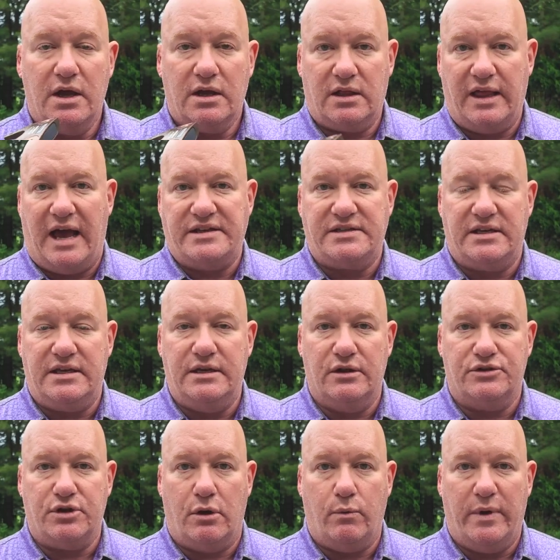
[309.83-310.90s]
classic
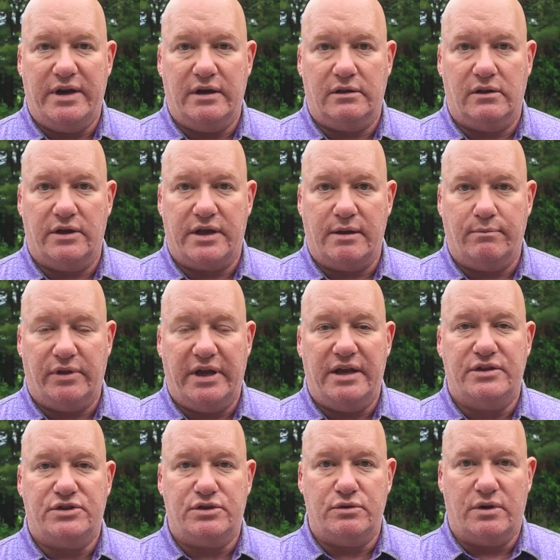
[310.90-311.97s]
heel-toe weighted looking
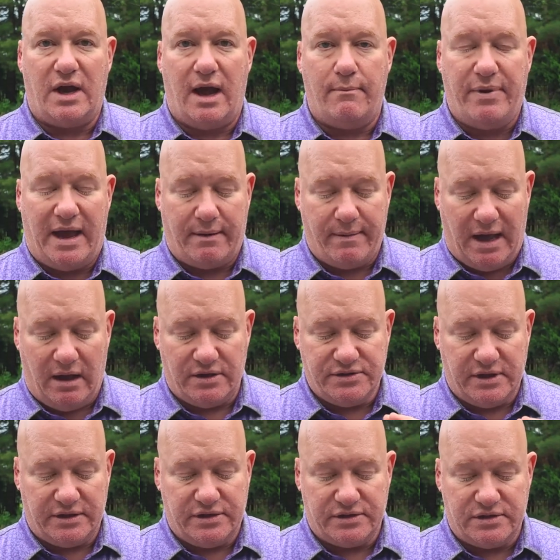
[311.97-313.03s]
blades to compact mallets
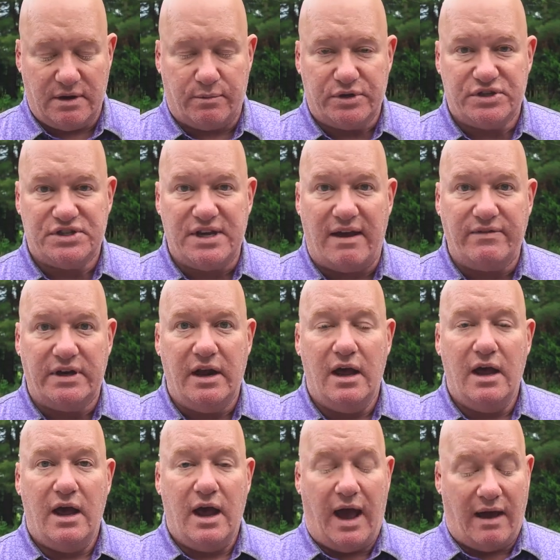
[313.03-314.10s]
like this number 7.
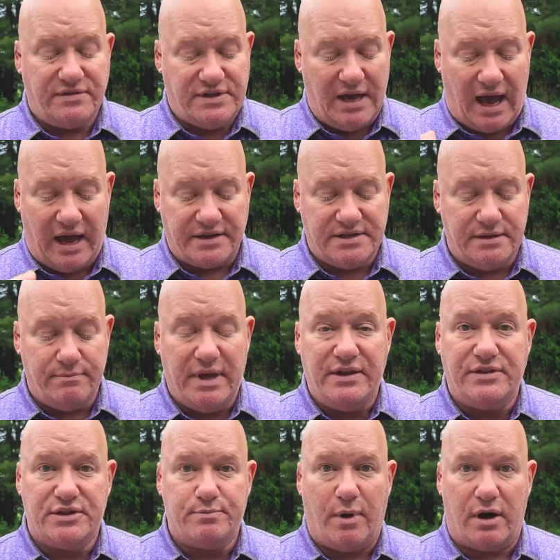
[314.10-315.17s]
Obviously, Odyssey made
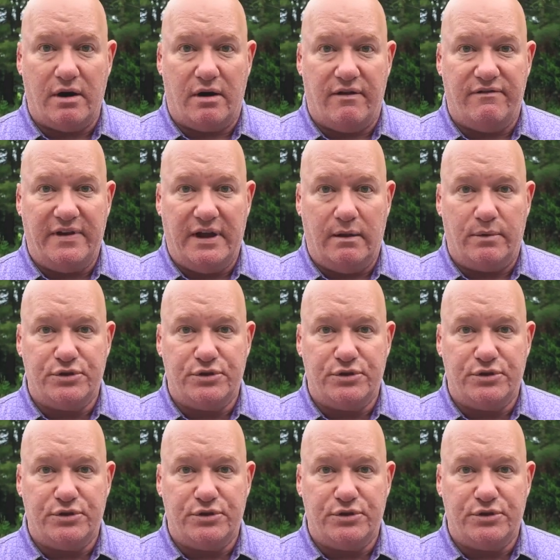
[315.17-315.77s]
this putter available